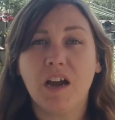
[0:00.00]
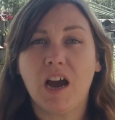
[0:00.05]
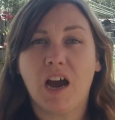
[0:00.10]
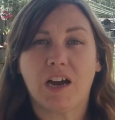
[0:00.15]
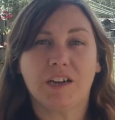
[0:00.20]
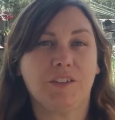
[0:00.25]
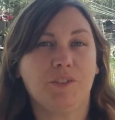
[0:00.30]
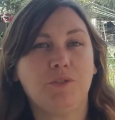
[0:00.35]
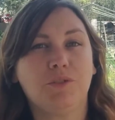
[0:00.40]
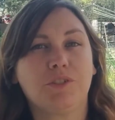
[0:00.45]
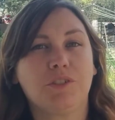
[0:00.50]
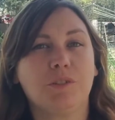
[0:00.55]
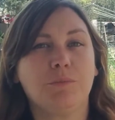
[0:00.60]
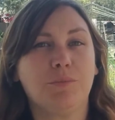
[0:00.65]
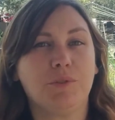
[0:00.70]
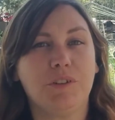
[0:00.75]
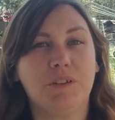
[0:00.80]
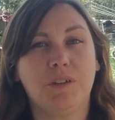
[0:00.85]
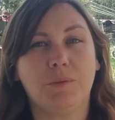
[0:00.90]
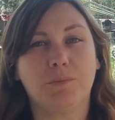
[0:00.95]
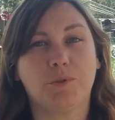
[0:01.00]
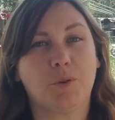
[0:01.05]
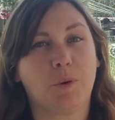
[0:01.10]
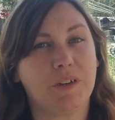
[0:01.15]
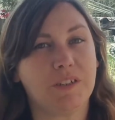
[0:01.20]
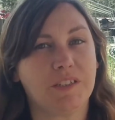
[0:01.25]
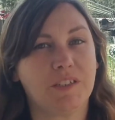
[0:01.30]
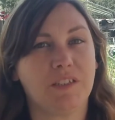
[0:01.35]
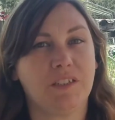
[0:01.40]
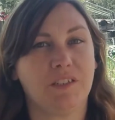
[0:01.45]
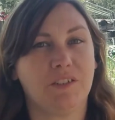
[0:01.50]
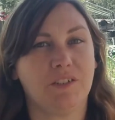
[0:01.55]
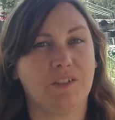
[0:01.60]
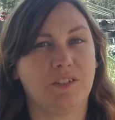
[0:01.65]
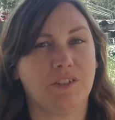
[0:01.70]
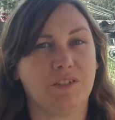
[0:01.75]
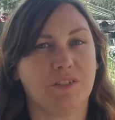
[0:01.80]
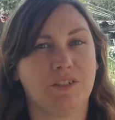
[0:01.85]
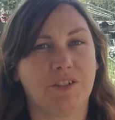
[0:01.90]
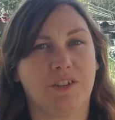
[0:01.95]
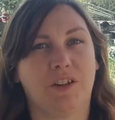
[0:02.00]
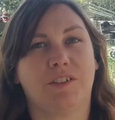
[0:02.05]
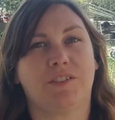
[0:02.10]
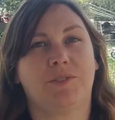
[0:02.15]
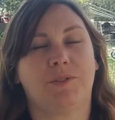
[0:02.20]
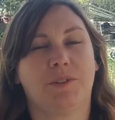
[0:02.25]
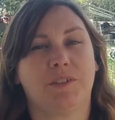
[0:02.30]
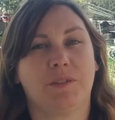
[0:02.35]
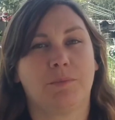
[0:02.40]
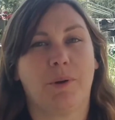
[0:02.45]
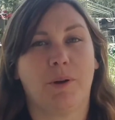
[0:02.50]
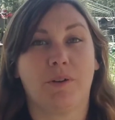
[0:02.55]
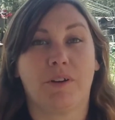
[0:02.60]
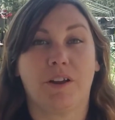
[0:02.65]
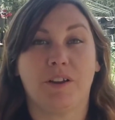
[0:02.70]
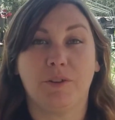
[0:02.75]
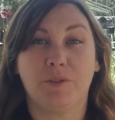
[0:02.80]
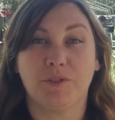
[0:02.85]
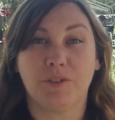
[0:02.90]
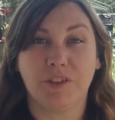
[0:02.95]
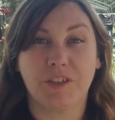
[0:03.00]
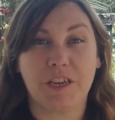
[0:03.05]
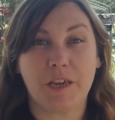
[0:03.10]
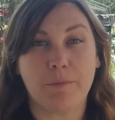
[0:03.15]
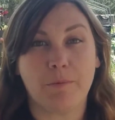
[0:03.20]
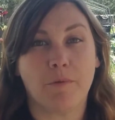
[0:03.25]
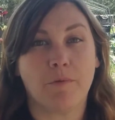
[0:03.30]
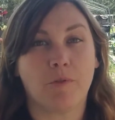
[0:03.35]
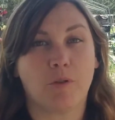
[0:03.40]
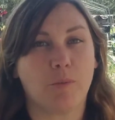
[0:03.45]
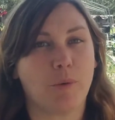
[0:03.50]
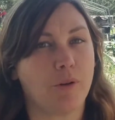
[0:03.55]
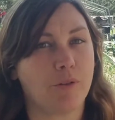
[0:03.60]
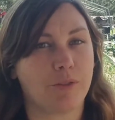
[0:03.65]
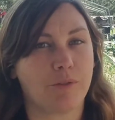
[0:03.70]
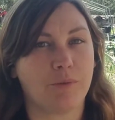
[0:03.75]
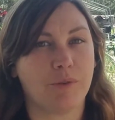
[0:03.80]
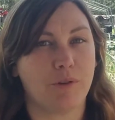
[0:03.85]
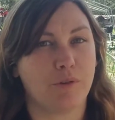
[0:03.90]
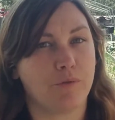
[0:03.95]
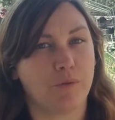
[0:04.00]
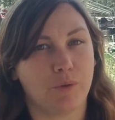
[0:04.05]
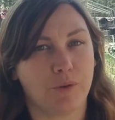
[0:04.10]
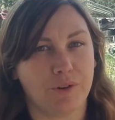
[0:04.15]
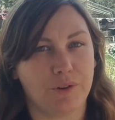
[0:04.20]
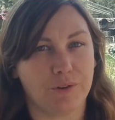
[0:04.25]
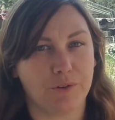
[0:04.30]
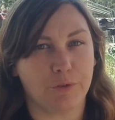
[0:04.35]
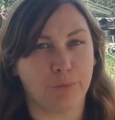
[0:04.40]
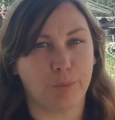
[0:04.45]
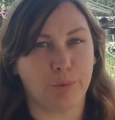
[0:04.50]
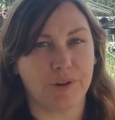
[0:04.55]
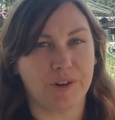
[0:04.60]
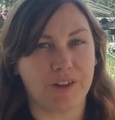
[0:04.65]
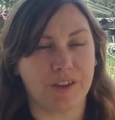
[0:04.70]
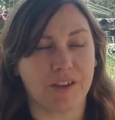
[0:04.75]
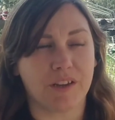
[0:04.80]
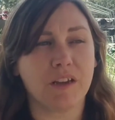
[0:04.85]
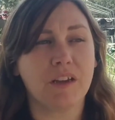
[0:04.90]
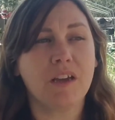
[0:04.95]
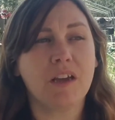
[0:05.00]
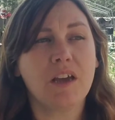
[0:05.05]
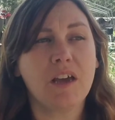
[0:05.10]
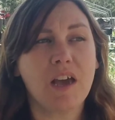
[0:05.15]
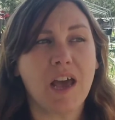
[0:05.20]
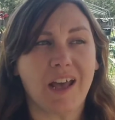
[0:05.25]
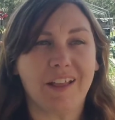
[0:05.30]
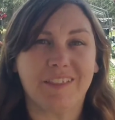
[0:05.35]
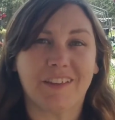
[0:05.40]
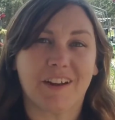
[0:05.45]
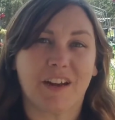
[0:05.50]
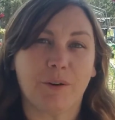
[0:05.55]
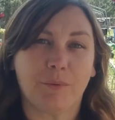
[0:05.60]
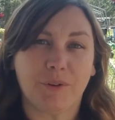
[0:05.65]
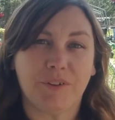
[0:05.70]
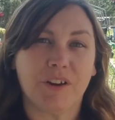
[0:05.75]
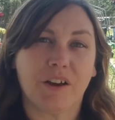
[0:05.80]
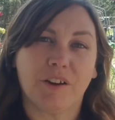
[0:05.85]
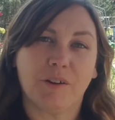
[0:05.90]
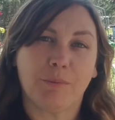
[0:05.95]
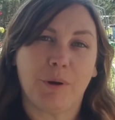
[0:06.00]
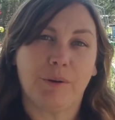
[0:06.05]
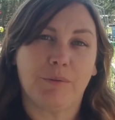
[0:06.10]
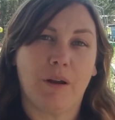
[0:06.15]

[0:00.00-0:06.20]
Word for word: I usually breed them twice a year to not stress them out, and I usually keep them for about 3 to 4 years breeding, and then I retire my